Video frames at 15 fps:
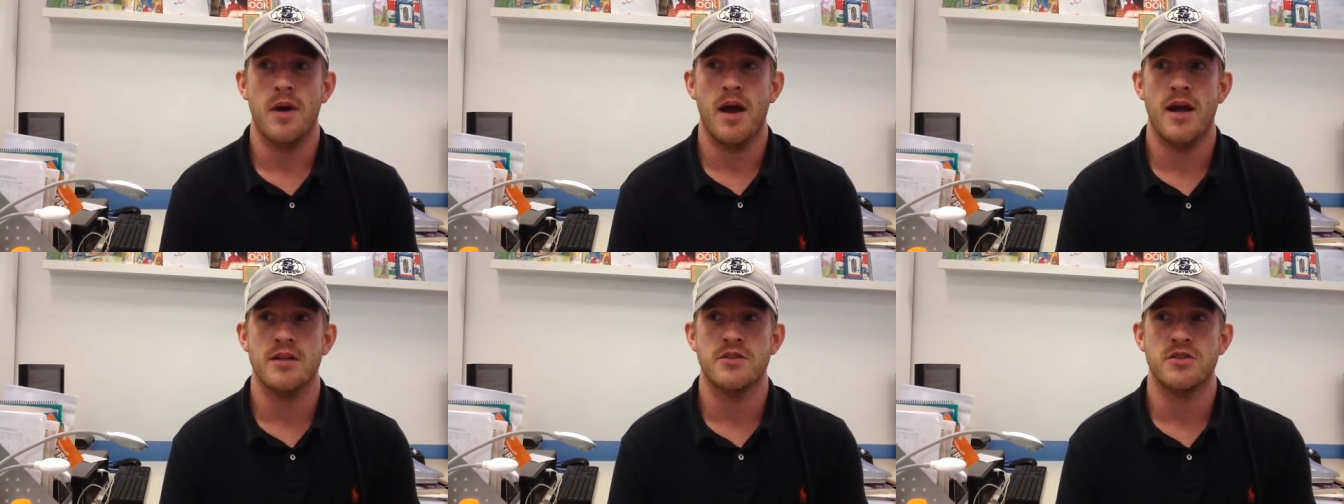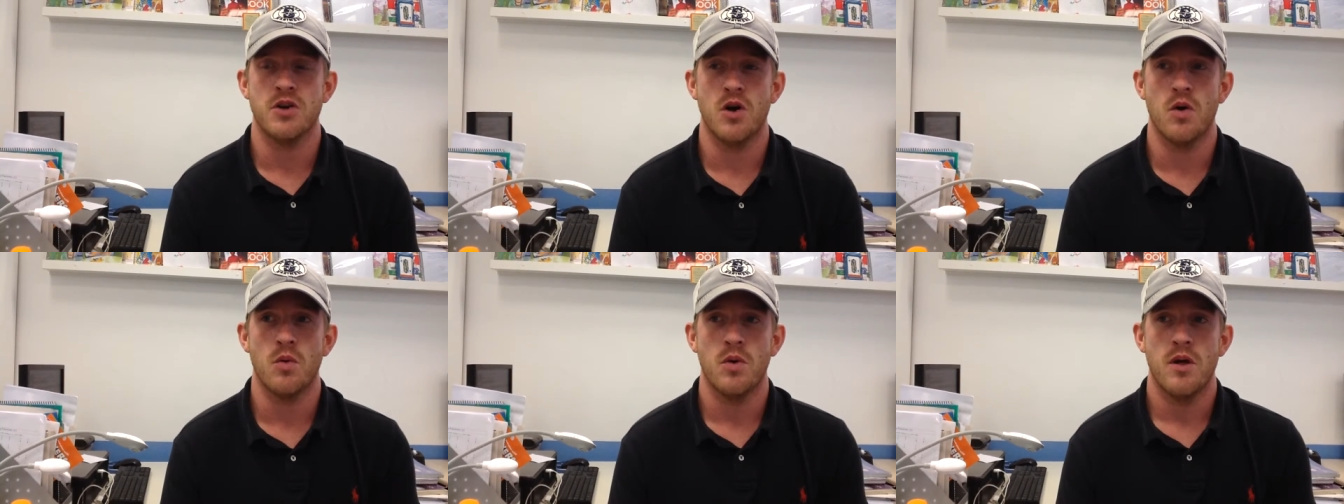And
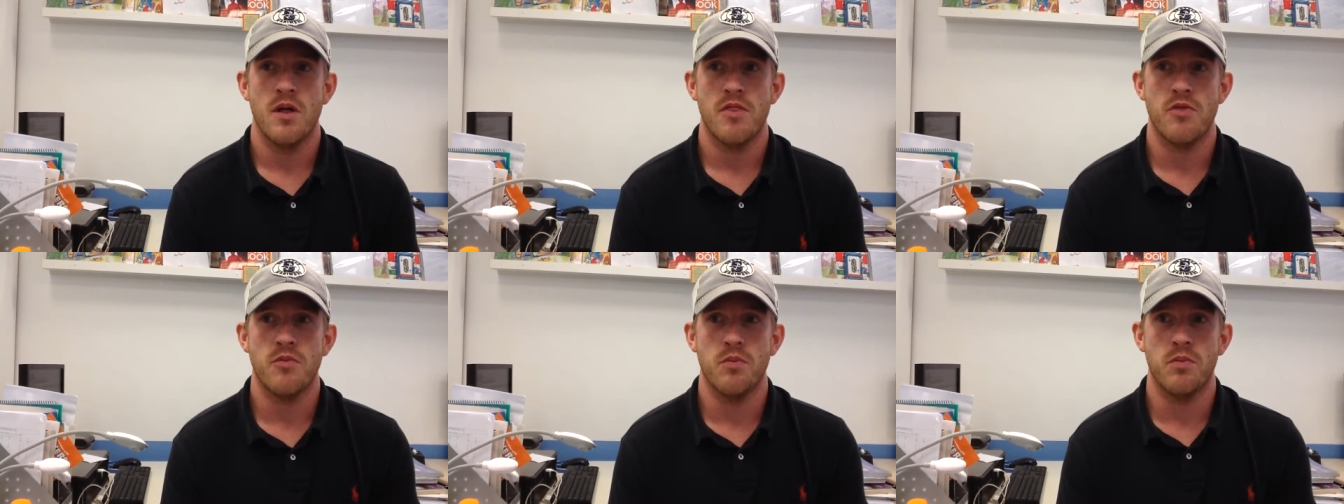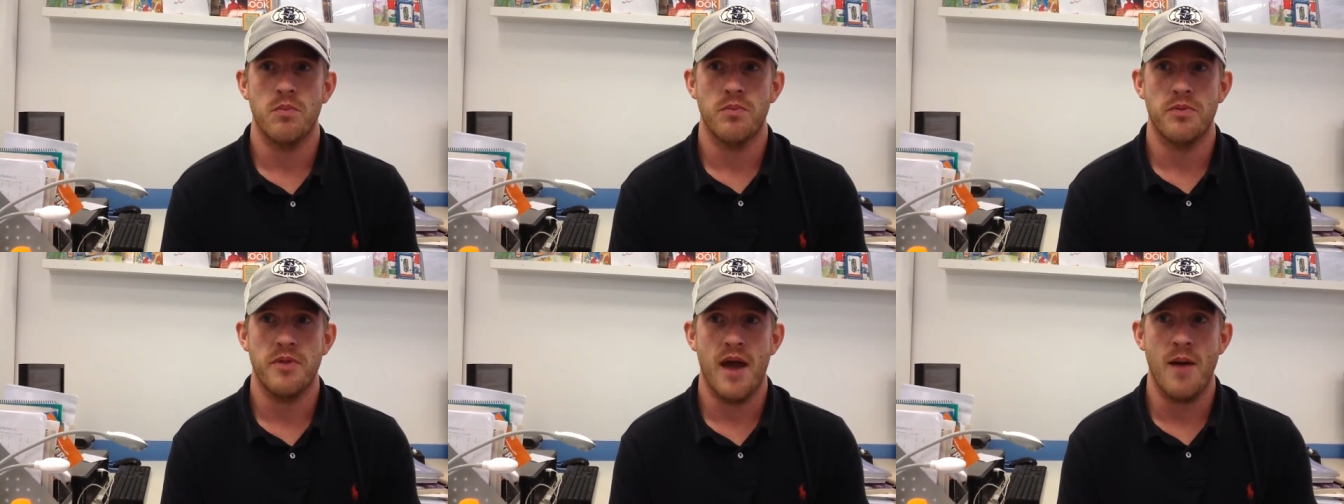so
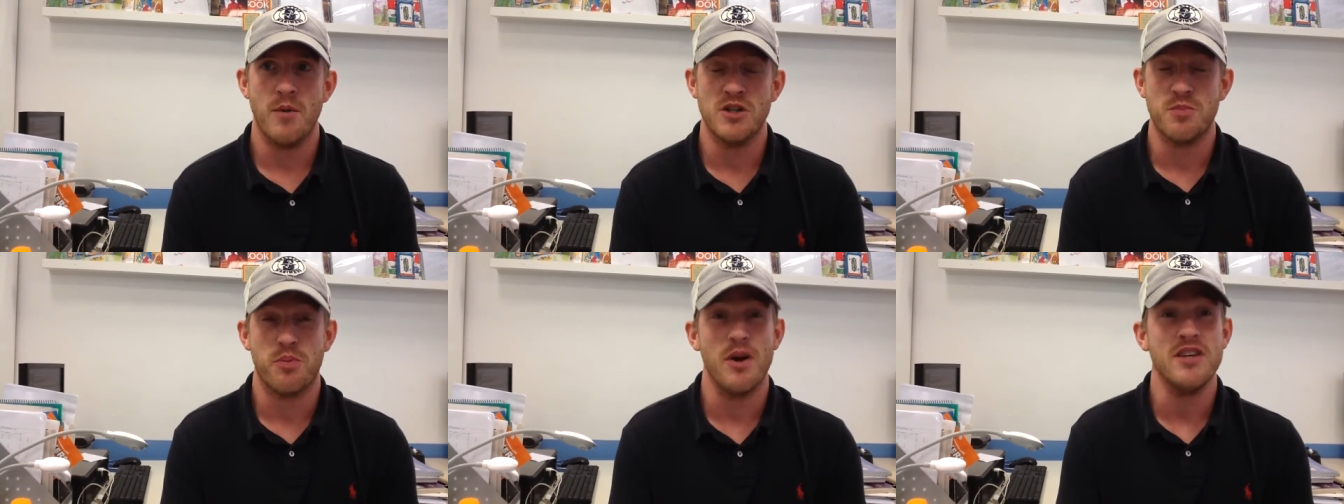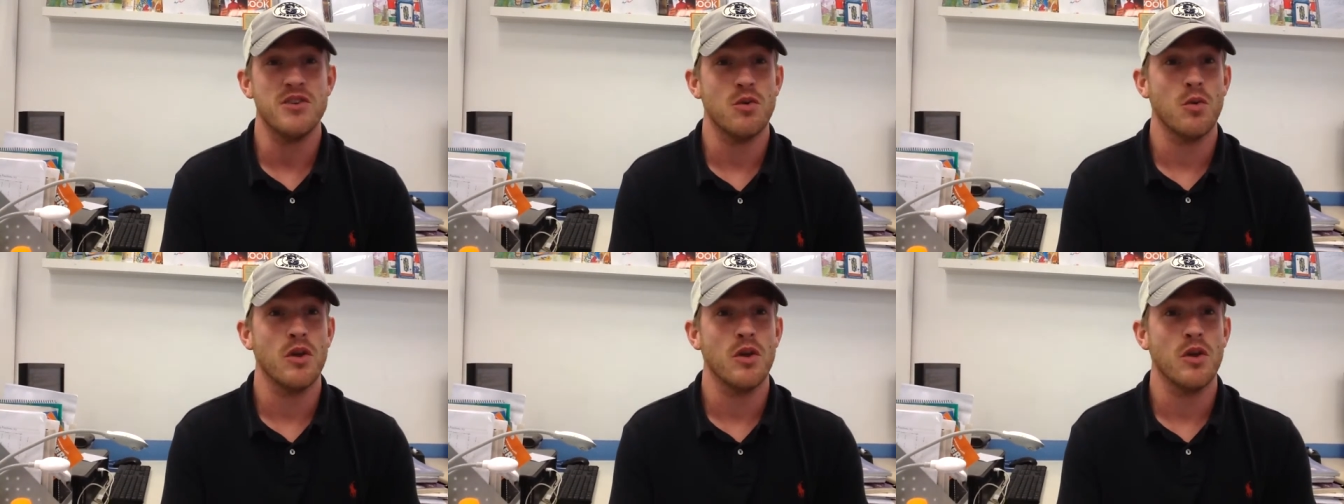how much pressure